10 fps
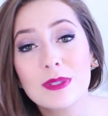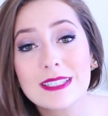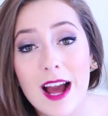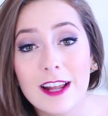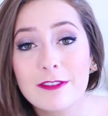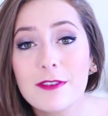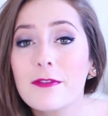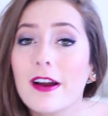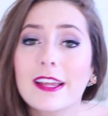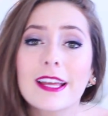It's not
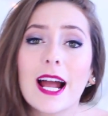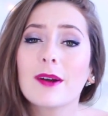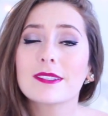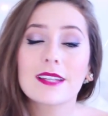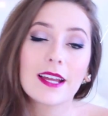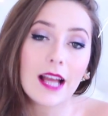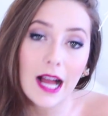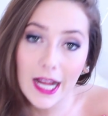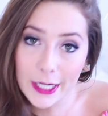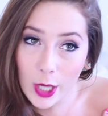even funny. And I was like,
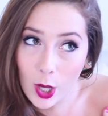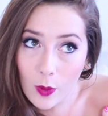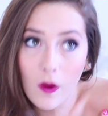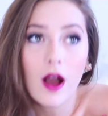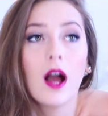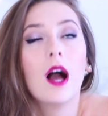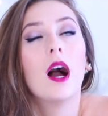I know.